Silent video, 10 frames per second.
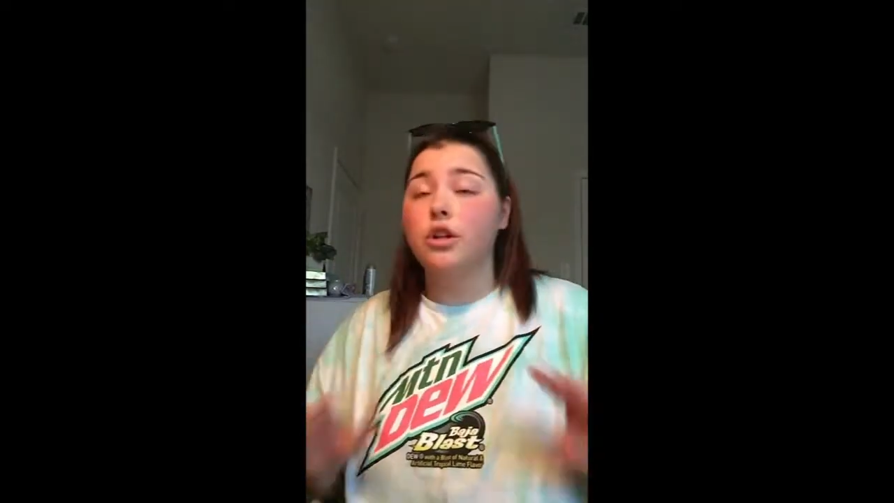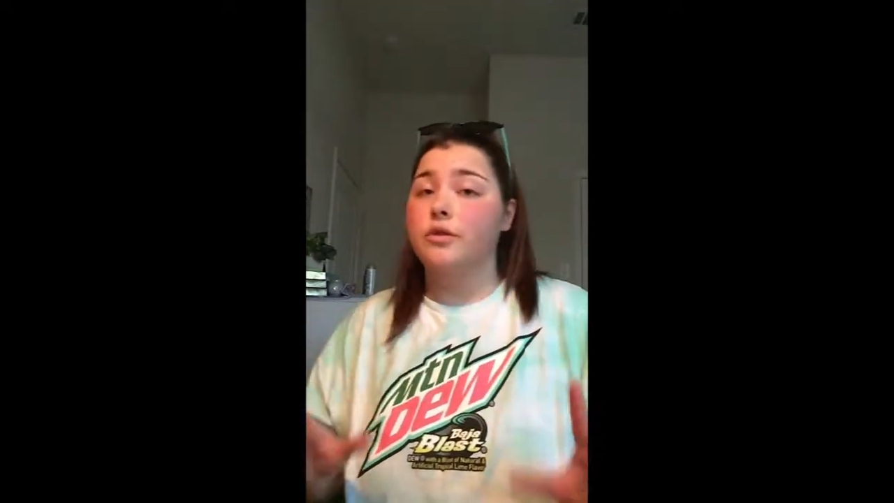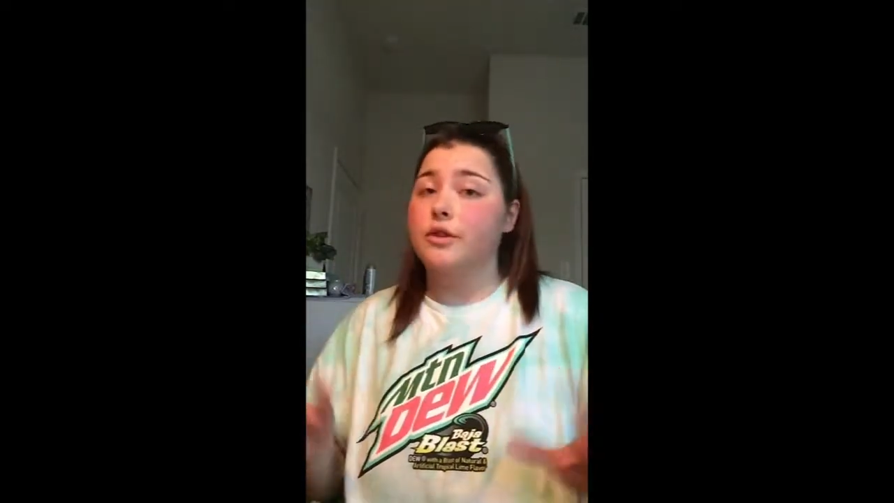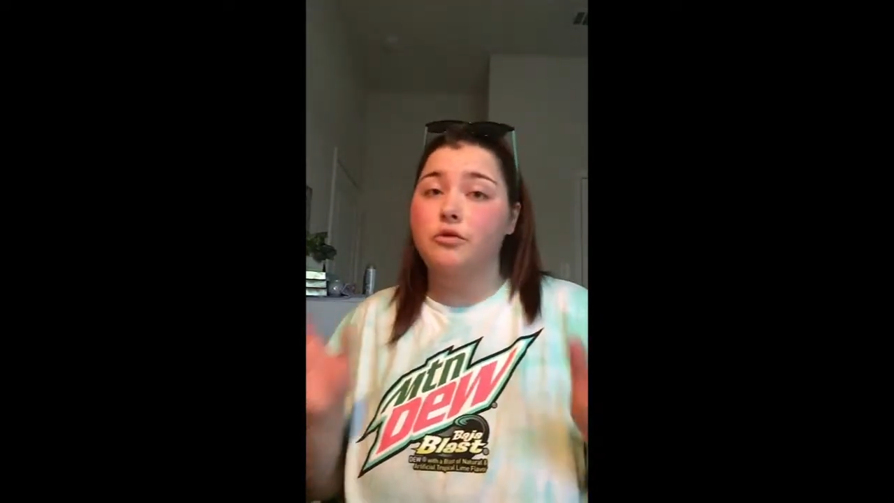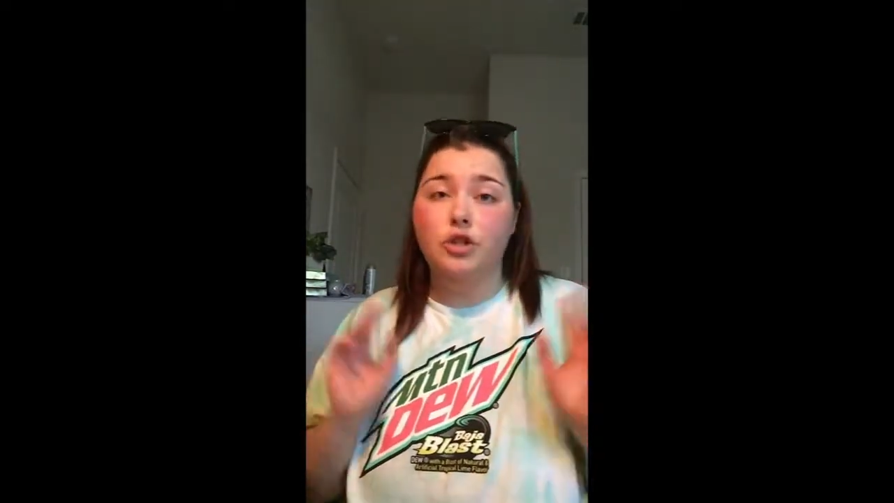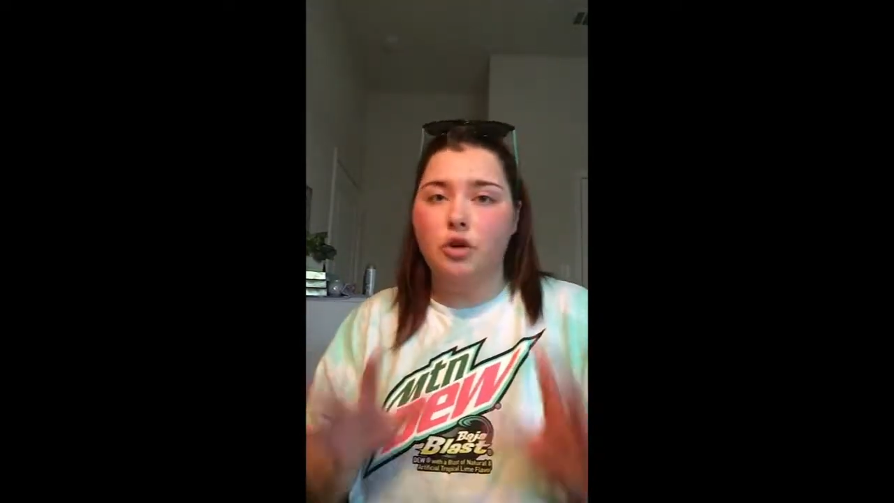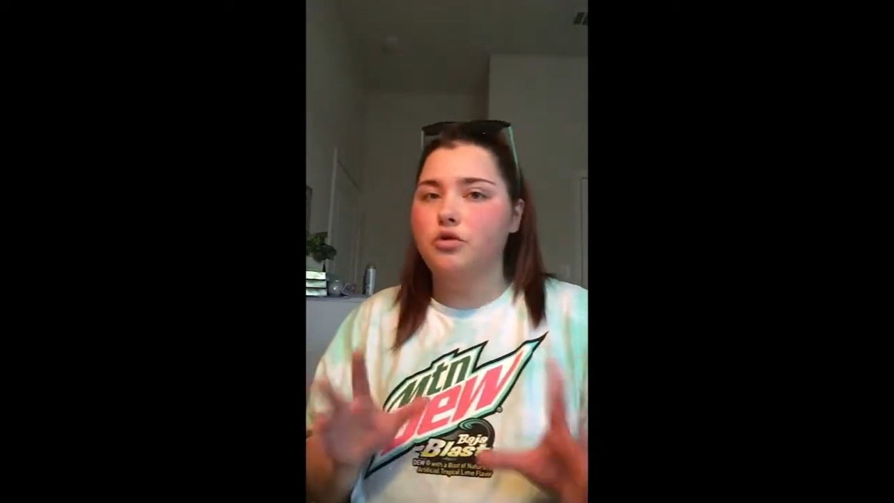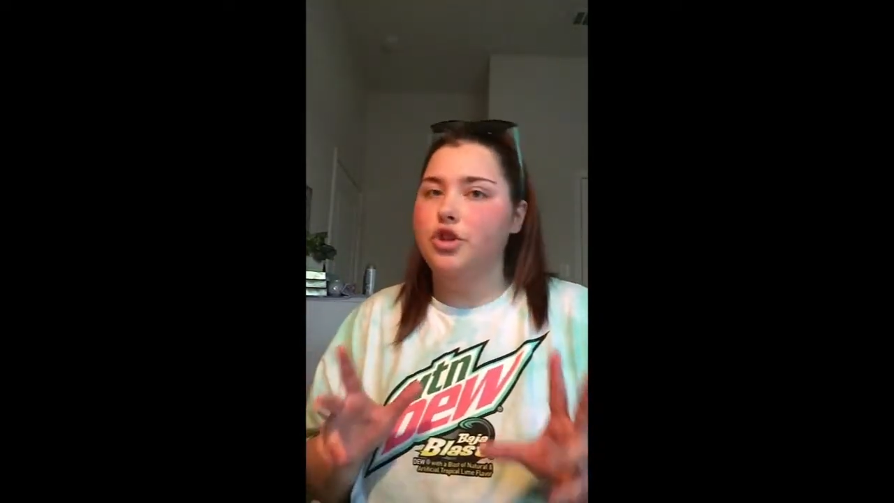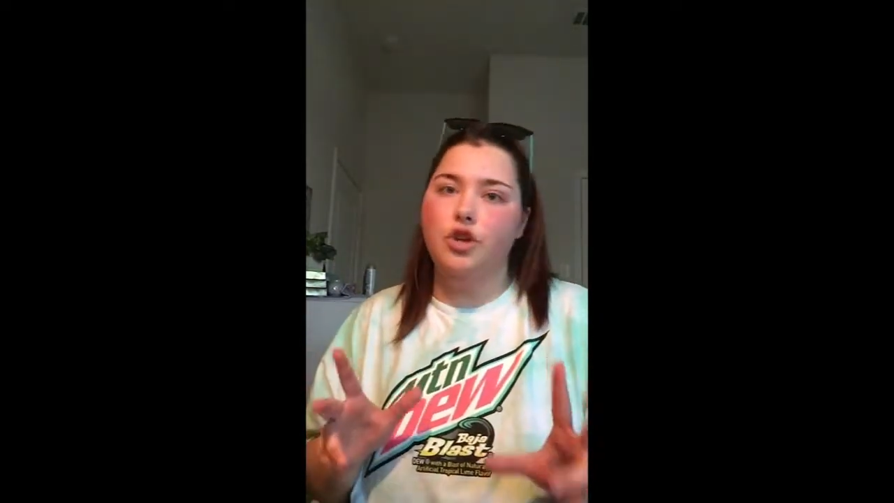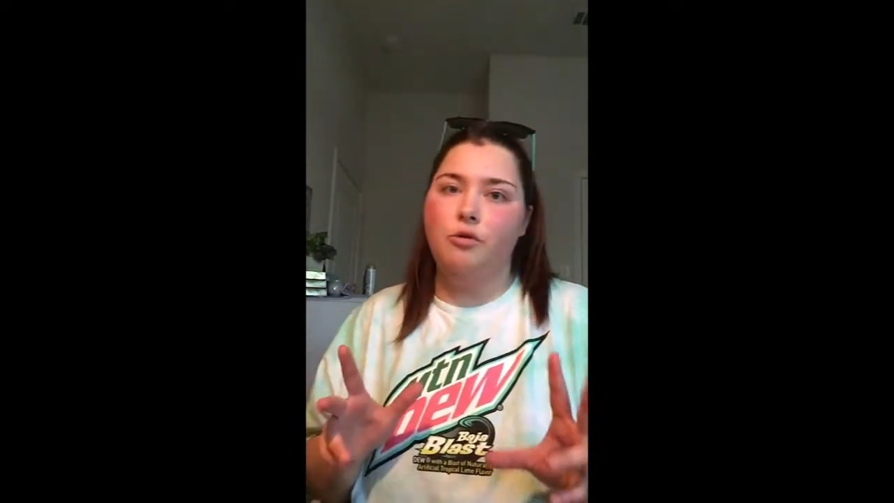so don't
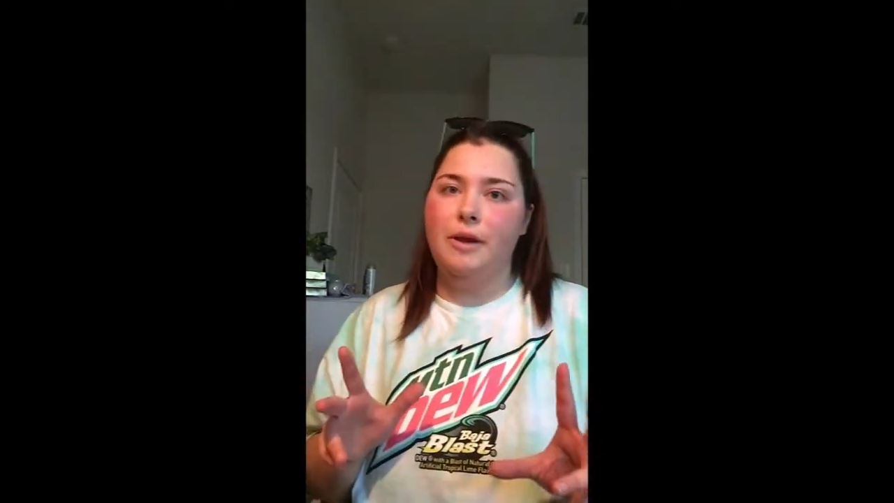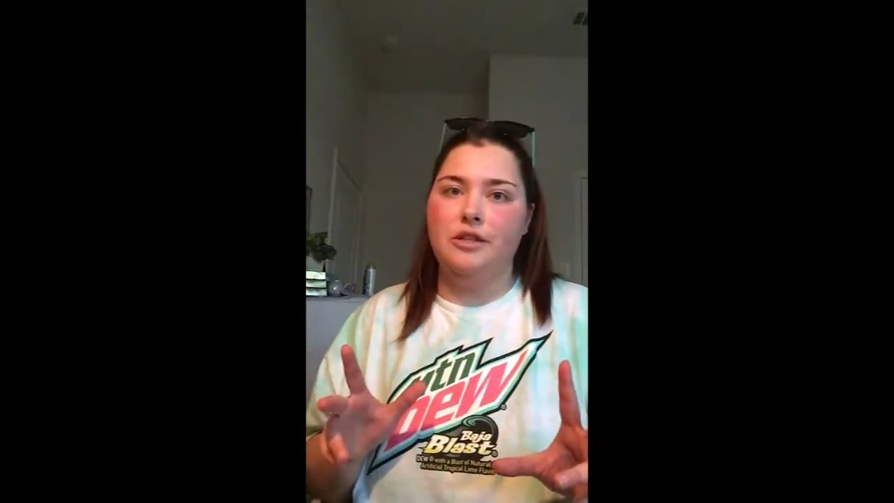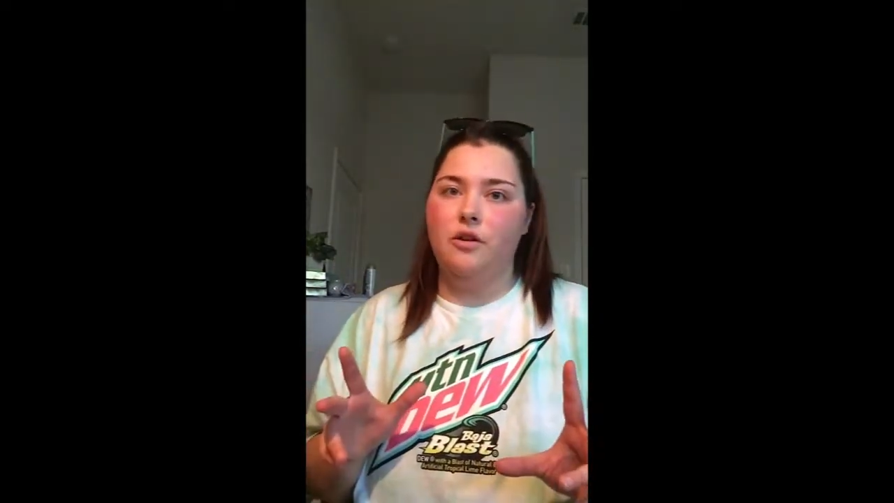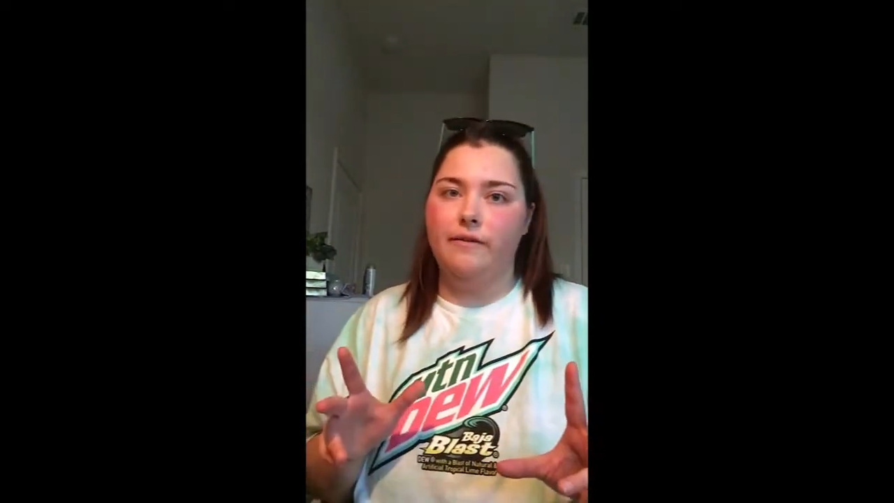just go based off